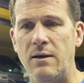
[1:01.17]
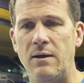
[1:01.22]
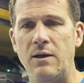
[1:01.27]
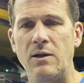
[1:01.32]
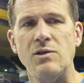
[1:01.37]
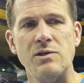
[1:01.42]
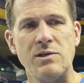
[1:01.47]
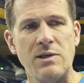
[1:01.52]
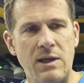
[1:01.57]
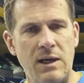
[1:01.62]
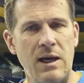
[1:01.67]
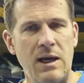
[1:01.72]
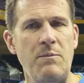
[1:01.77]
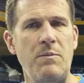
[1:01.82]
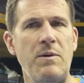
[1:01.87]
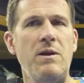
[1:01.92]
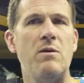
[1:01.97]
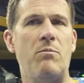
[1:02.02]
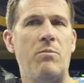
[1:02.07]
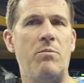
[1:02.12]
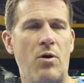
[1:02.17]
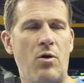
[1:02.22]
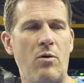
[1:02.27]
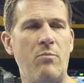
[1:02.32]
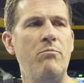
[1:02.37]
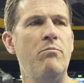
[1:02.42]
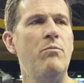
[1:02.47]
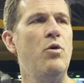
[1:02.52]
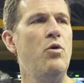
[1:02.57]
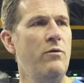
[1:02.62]
just keeping the ball
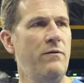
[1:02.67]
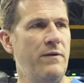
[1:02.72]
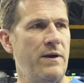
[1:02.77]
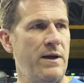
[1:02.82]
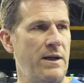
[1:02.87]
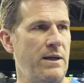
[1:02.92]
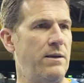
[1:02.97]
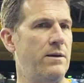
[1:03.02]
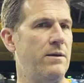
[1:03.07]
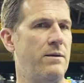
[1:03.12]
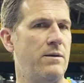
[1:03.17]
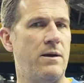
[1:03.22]
moving.